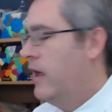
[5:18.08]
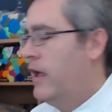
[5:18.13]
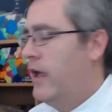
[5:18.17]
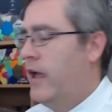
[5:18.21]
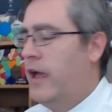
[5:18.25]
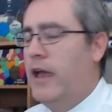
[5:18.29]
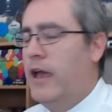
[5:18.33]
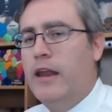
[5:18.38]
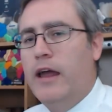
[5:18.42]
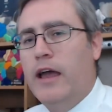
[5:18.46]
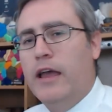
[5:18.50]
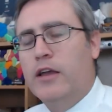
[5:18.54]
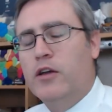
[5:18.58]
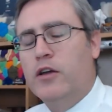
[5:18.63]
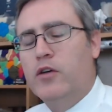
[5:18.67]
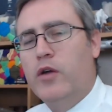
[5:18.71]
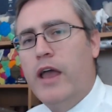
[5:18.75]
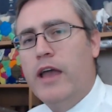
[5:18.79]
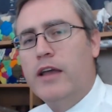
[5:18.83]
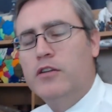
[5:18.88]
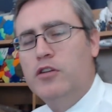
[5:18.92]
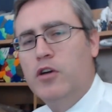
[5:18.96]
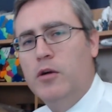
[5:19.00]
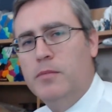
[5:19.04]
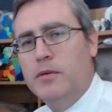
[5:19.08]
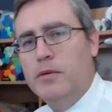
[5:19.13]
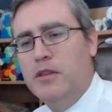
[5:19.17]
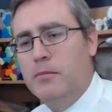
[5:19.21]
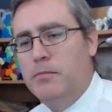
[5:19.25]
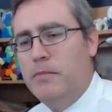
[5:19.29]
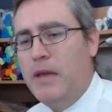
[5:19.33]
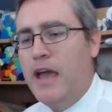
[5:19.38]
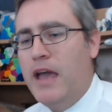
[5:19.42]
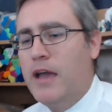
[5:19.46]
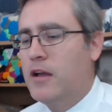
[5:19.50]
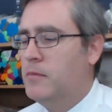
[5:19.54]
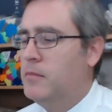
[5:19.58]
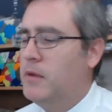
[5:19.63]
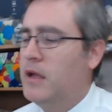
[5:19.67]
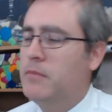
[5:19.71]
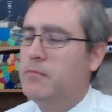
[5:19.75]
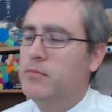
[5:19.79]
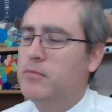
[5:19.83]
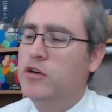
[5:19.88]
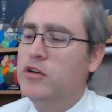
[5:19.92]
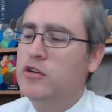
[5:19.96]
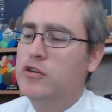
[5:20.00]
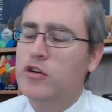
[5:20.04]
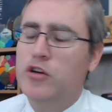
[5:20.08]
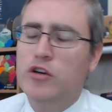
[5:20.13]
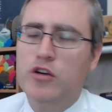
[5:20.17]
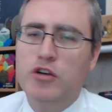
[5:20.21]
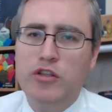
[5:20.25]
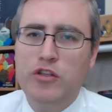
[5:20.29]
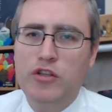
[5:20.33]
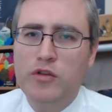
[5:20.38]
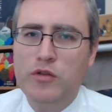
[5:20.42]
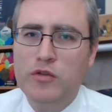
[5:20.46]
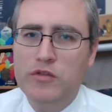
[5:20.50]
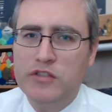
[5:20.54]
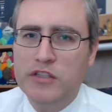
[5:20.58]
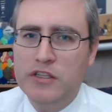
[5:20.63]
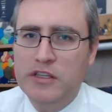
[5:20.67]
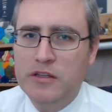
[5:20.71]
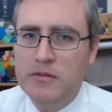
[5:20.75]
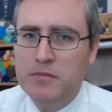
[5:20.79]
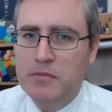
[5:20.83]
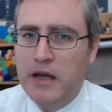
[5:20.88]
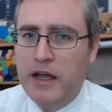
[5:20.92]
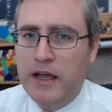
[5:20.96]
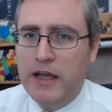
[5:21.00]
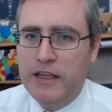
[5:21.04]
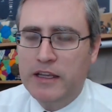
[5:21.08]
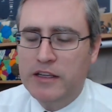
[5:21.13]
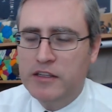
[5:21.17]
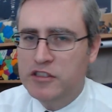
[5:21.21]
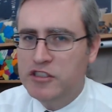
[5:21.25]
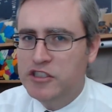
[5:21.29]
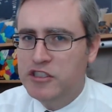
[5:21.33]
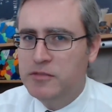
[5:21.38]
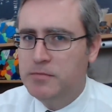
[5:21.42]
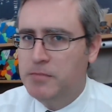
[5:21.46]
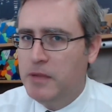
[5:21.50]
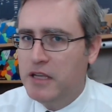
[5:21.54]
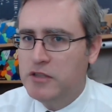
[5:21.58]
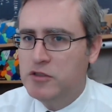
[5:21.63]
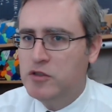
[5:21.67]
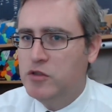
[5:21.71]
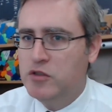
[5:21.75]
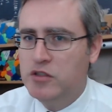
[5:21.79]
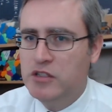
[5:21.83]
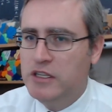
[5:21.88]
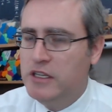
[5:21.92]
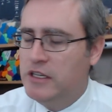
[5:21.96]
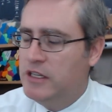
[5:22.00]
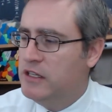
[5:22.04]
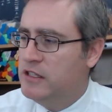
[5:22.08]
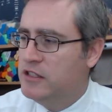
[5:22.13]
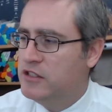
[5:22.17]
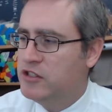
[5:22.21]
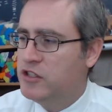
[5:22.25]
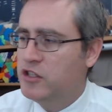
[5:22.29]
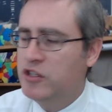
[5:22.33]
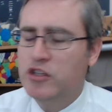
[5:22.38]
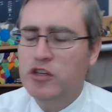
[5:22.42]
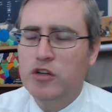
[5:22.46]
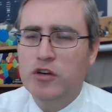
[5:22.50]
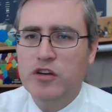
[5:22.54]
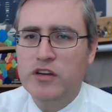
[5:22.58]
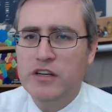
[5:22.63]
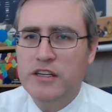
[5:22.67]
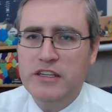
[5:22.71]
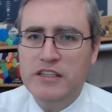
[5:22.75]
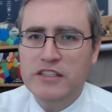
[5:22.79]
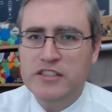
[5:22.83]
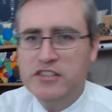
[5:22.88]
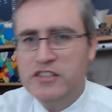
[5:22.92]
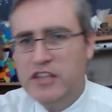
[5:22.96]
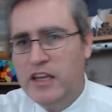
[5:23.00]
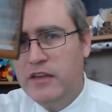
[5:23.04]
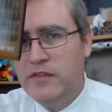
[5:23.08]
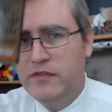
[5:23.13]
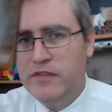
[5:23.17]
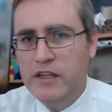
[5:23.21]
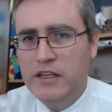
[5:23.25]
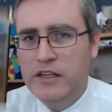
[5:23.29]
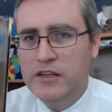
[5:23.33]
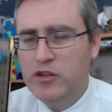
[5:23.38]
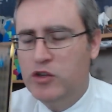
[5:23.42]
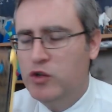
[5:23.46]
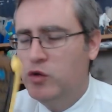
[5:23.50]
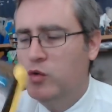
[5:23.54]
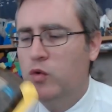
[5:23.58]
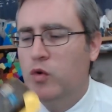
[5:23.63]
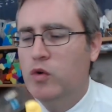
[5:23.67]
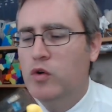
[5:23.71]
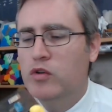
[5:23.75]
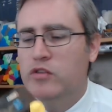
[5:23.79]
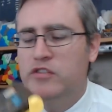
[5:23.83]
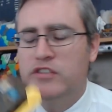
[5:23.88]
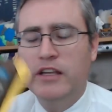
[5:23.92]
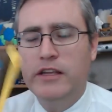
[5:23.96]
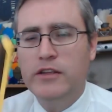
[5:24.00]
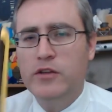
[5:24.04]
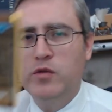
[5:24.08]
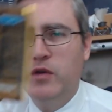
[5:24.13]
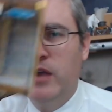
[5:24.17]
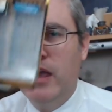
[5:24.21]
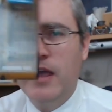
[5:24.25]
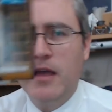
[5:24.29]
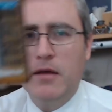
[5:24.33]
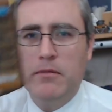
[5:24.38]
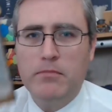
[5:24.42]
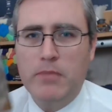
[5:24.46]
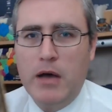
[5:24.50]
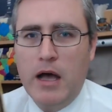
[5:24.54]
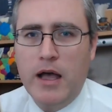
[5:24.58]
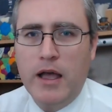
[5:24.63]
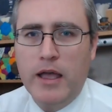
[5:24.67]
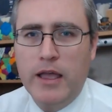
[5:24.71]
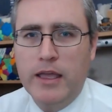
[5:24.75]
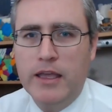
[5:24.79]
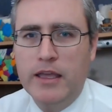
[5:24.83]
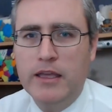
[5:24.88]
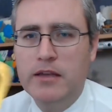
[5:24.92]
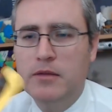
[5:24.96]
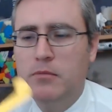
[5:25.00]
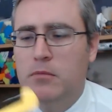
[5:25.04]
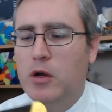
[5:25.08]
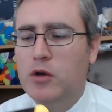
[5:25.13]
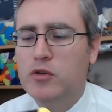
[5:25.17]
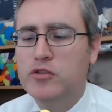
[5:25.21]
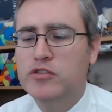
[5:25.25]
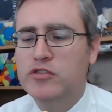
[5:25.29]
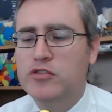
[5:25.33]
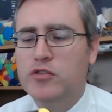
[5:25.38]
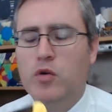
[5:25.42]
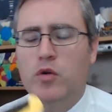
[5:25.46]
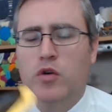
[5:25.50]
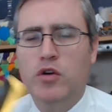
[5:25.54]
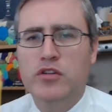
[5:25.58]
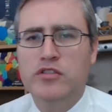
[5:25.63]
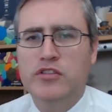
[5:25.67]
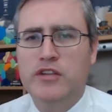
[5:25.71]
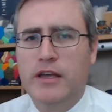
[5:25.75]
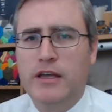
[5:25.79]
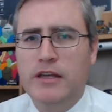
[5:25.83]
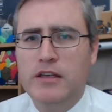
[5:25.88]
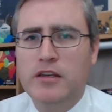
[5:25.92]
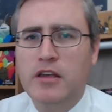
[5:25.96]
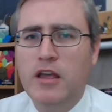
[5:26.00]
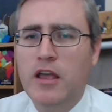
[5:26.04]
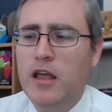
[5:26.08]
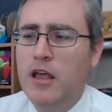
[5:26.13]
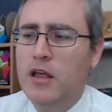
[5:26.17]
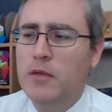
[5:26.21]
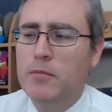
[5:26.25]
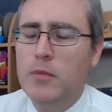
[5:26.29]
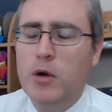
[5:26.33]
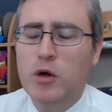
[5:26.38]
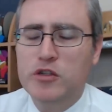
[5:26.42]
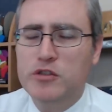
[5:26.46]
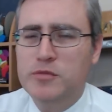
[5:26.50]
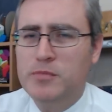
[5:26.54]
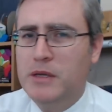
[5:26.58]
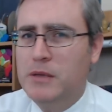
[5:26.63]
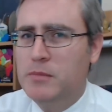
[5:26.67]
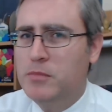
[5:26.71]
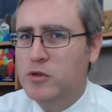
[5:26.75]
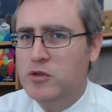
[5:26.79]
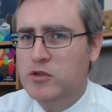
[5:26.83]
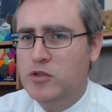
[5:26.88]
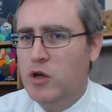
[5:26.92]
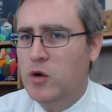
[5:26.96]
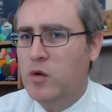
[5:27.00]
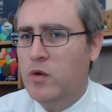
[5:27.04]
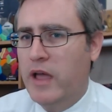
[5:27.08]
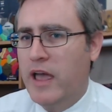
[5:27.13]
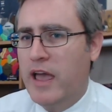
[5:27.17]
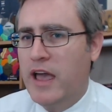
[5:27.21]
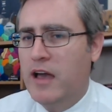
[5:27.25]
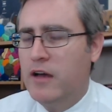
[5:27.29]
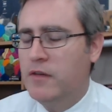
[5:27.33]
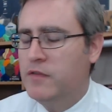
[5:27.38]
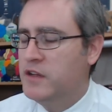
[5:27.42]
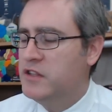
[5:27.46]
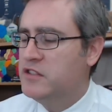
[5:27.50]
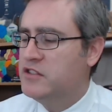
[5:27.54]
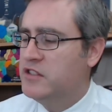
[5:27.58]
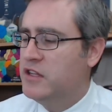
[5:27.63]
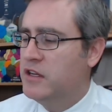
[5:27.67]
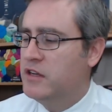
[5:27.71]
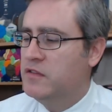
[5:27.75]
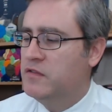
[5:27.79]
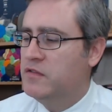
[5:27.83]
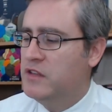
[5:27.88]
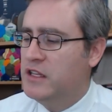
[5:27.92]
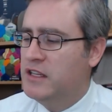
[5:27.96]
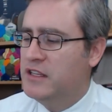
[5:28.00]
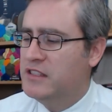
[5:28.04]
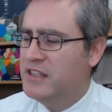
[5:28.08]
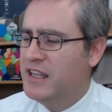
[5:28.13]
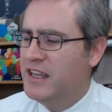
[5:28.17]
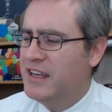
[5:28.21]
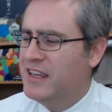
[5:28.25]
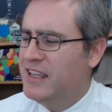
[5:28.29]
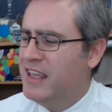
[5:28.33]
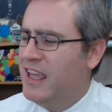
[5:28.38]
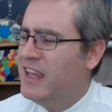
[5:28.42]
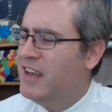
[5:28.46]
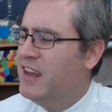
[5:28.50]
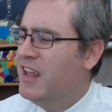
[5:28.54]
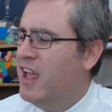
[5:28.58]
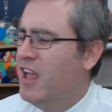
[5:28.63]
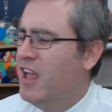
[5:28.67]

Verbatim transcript: and I cracked open the back of my printer using my specialty security safety tools that you can't buy in most stores, and most people don't have a set of these. And again,